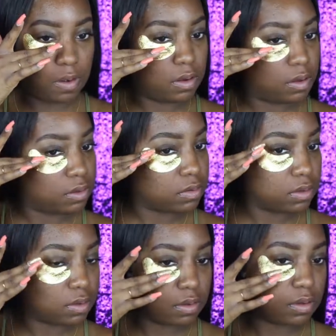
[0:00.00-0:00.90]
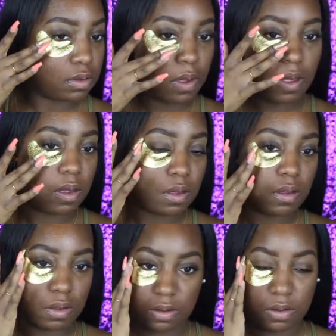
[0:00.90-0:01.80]
going to set them right up
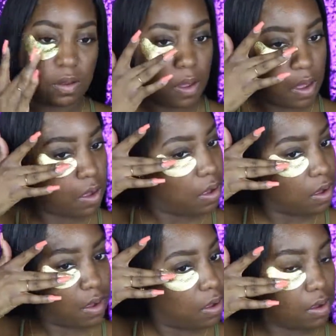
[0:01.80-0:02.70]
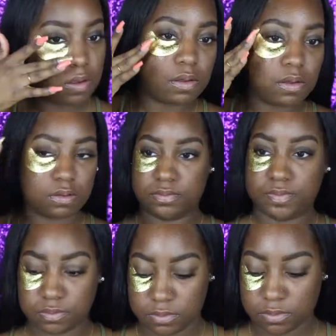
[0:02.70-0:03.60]
under my eyes.
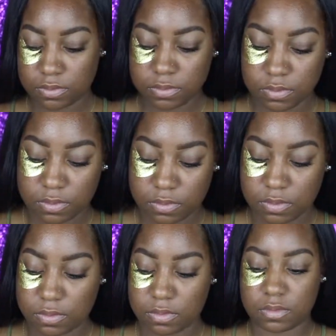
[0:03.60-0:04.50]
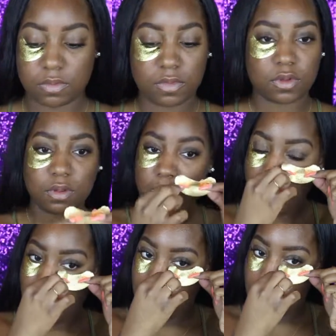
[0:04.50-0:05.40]
And I'm going to leave that on
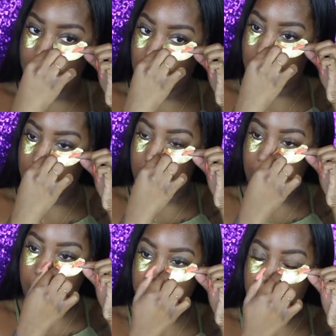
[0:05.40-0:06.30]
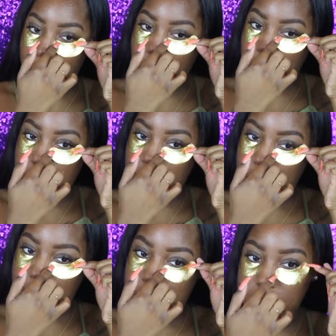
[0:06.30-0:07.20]
while I'm doing my eyeshadow,
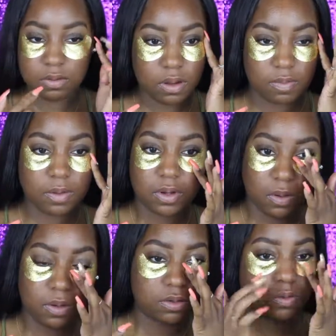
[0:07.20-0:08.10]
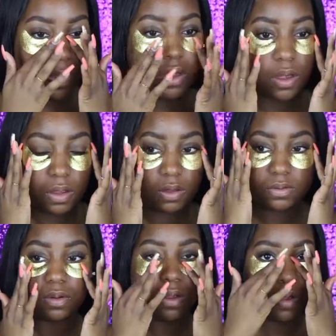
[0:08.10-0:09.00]
just to bring some
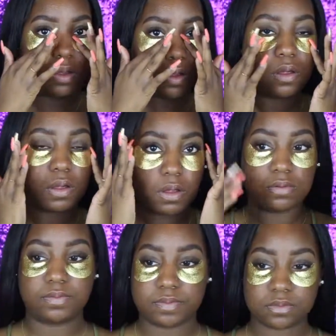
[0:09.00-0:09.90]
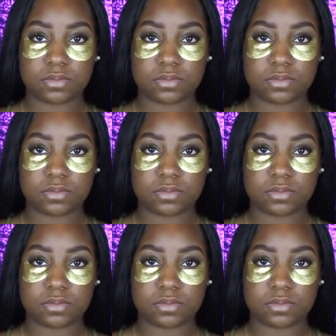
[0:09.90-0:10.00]
moisture in this area.